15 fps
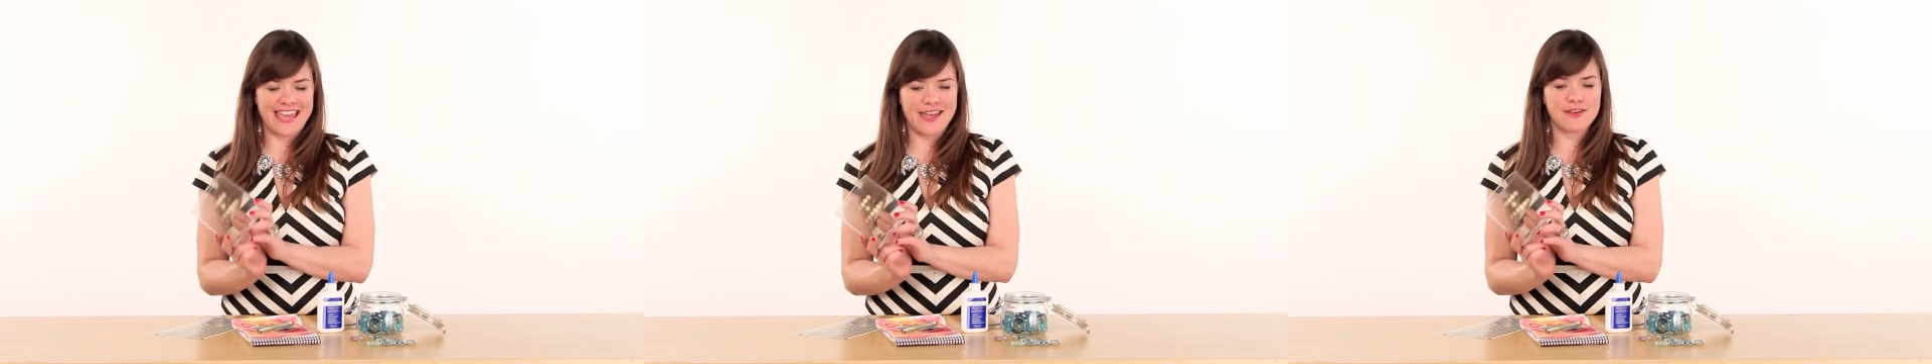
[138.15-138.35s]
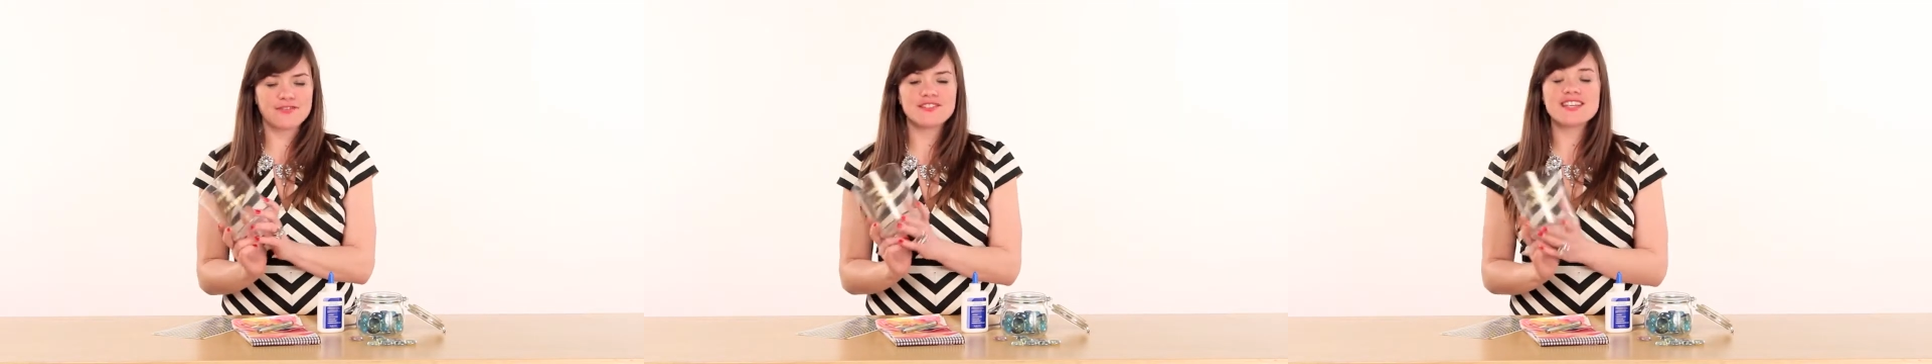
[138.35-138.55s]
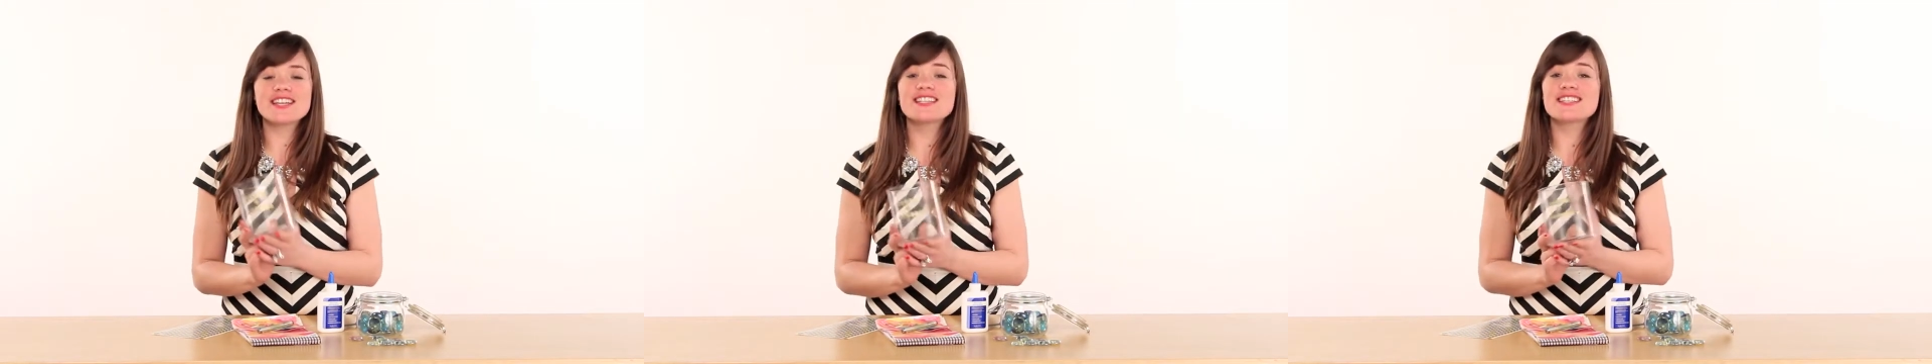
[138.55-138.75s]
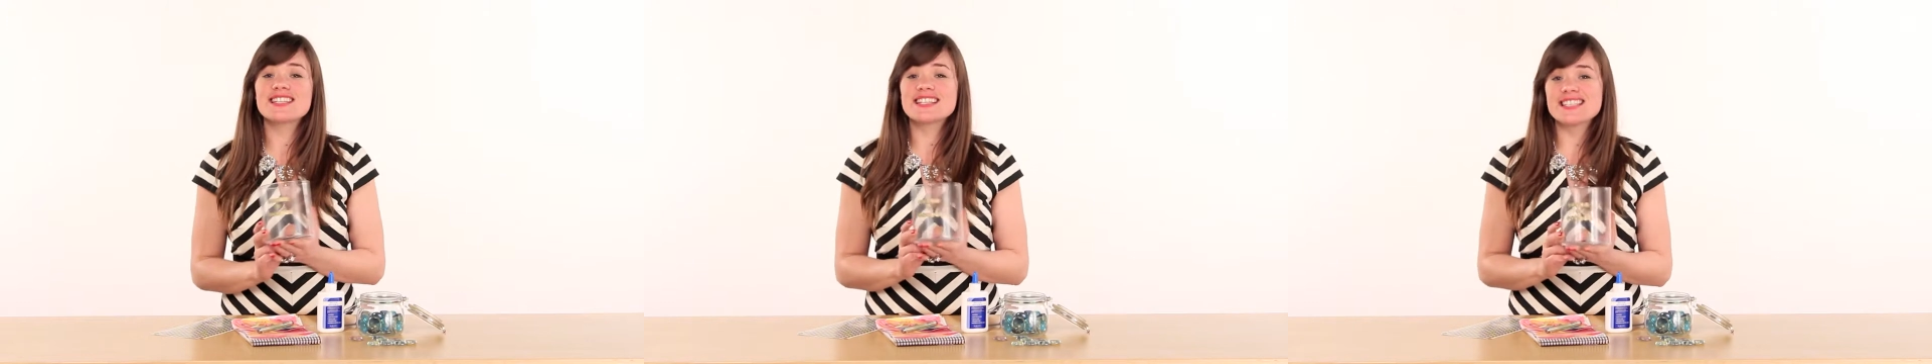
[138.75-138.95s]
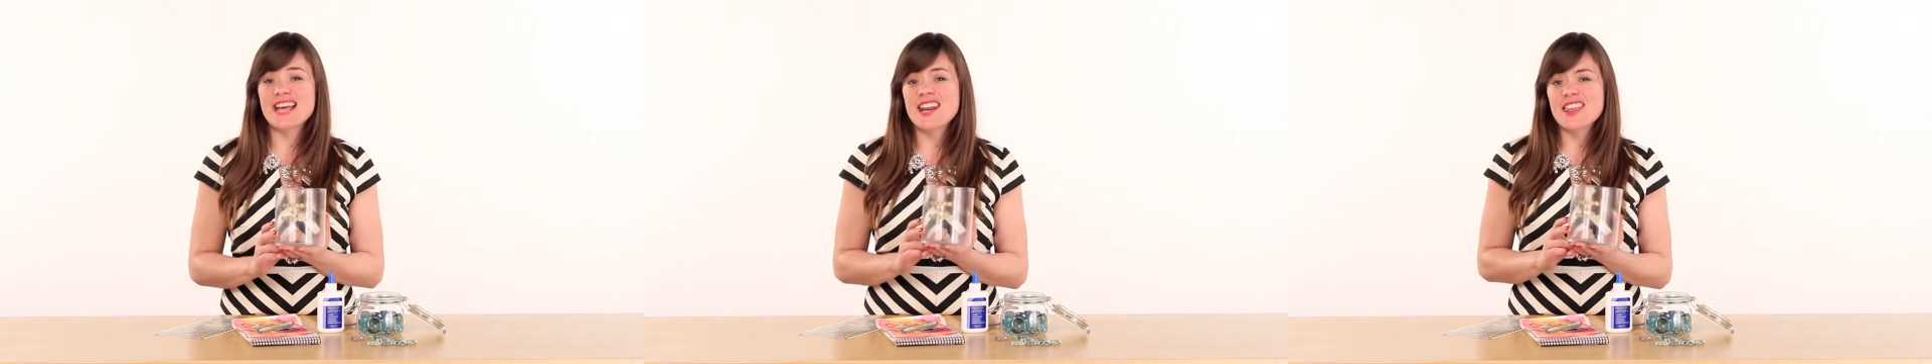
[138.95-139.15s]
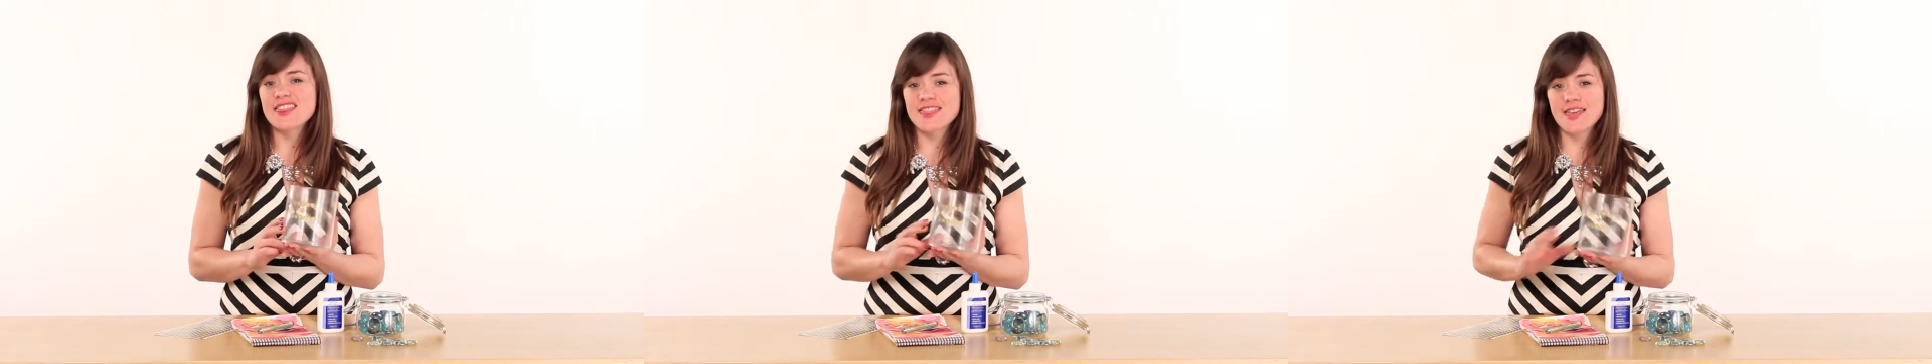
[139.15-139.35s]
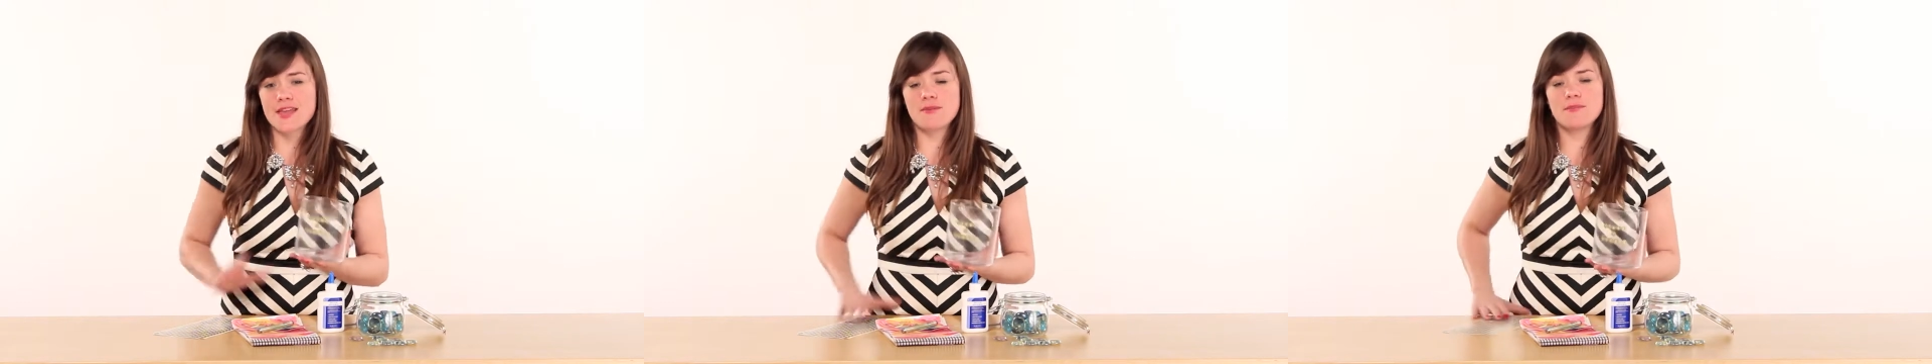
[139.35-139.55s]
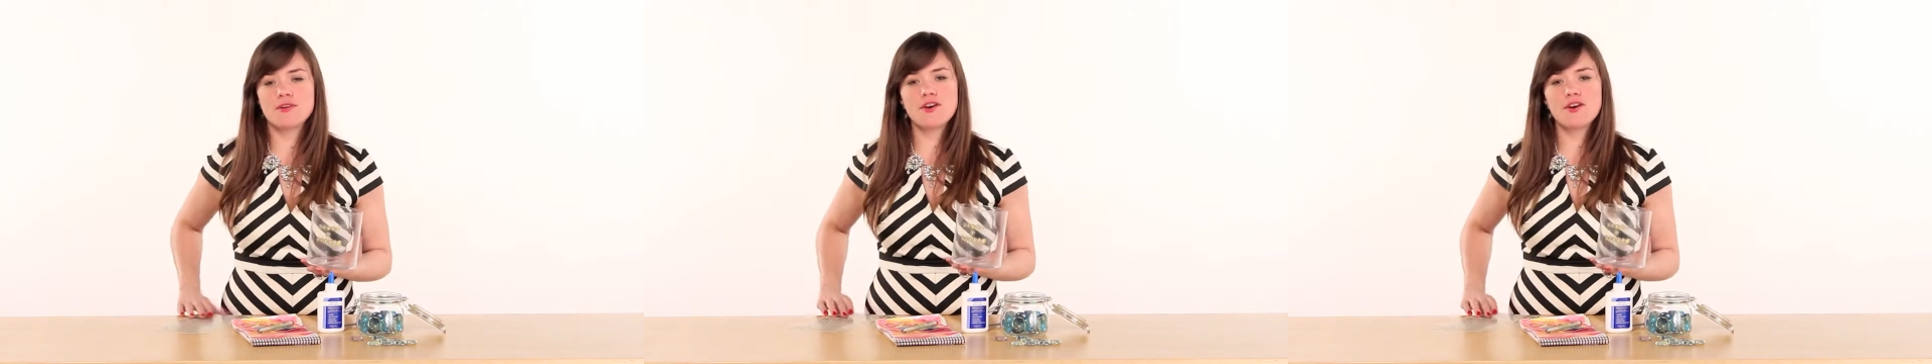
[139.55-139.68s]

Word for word: gift is to set a theme.